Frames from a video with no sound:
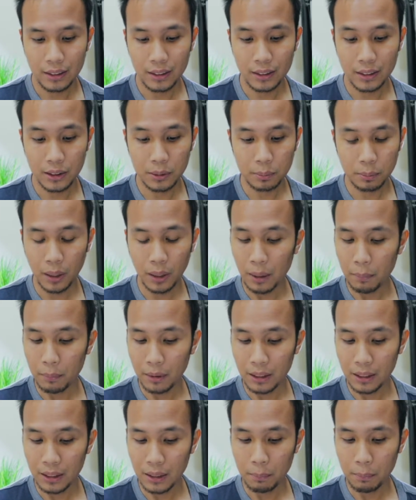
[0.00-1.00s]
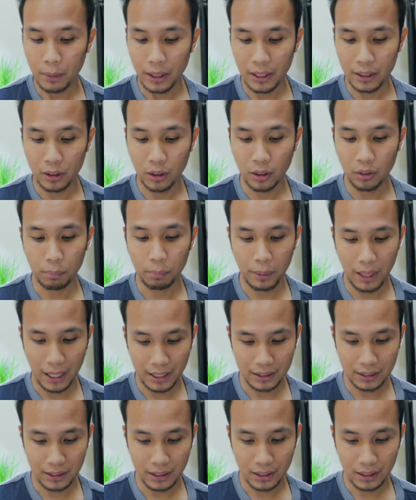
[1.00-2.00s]
It's primarily made of
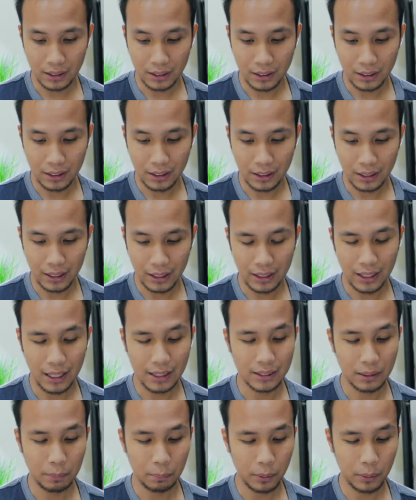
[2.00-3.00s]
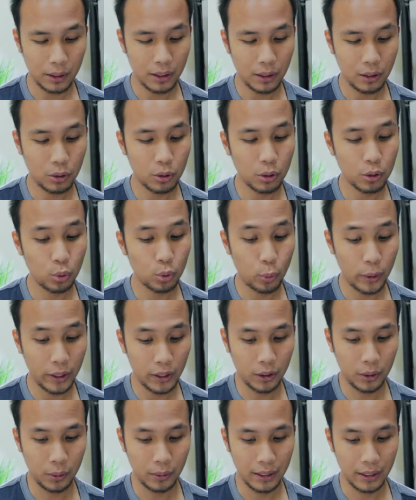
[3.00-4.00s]
plastic. It has a pretty good
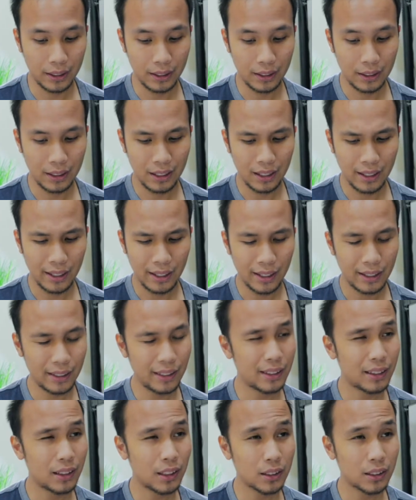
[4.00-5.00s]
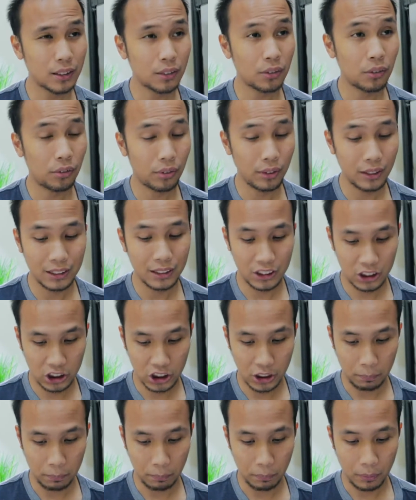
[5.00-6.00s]
weight to it. It doesn't feel
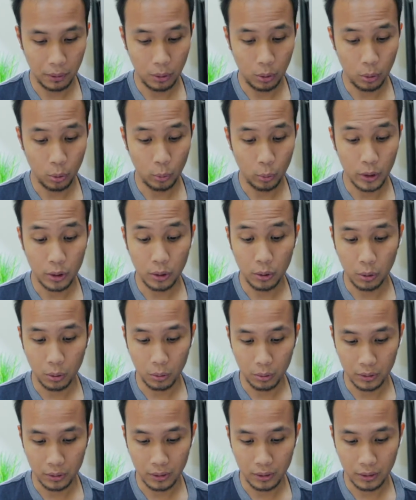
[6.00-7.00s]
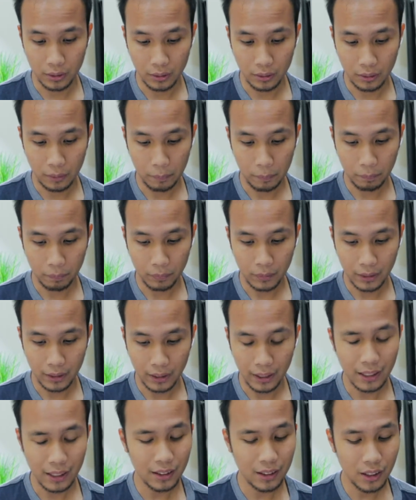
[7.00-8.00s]
cheap when you hold.
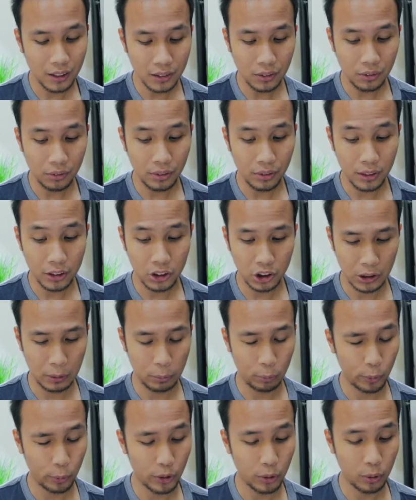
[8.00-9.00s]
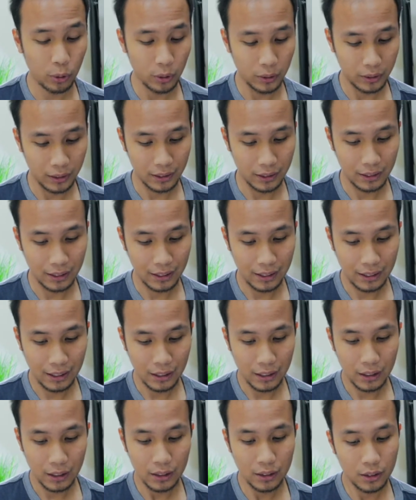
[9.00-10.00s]
And it doesn't feel cheap when you hold it.
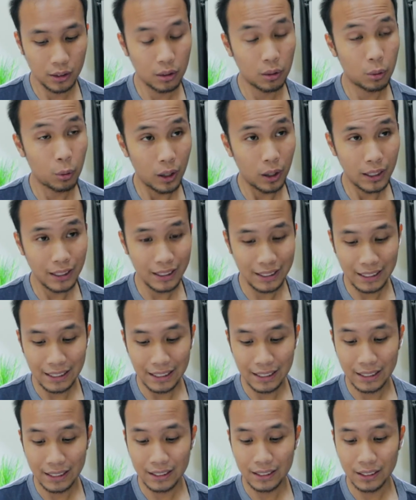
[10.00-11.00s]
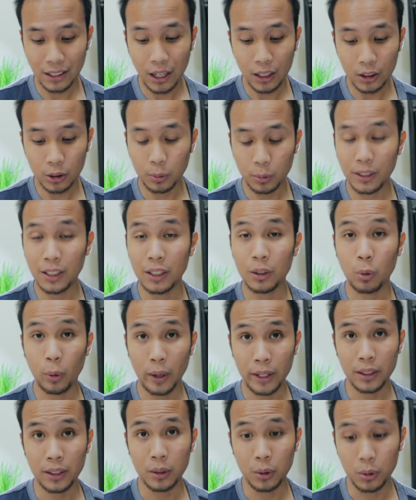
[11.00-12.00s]
The quality is actually
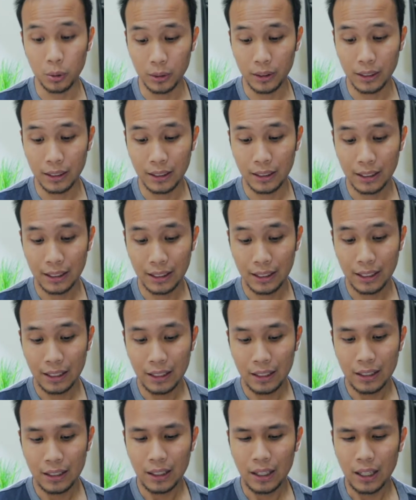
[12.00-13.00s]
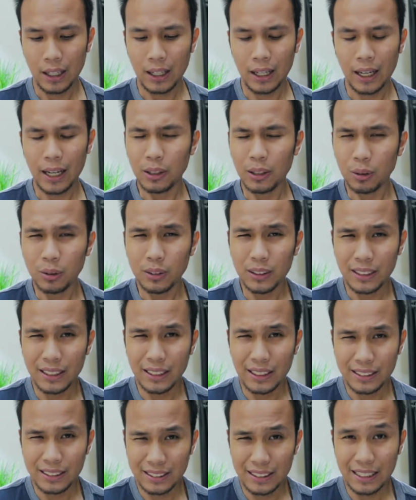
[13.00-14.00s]
quite good. I don't
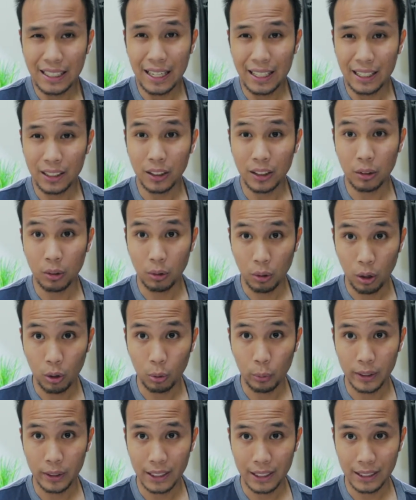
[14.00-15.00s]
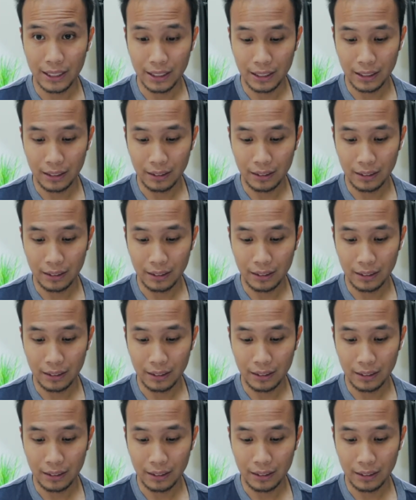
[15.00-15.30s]
see anything wrong with it.